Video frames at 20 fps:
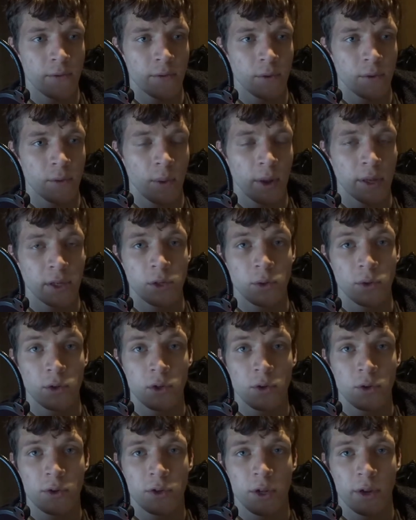went to
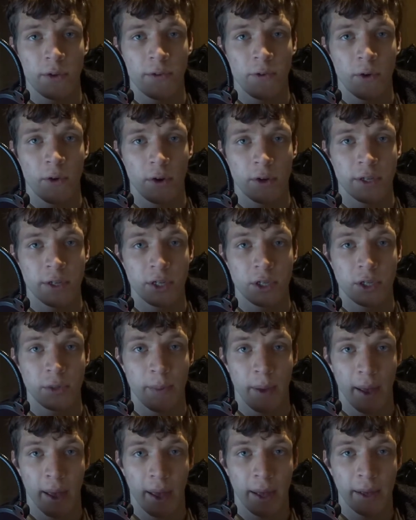Suicide Forest in
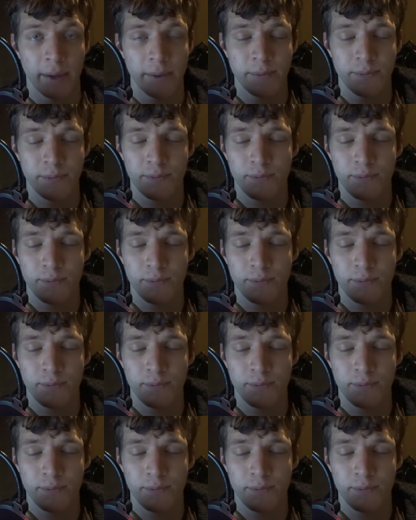Japan.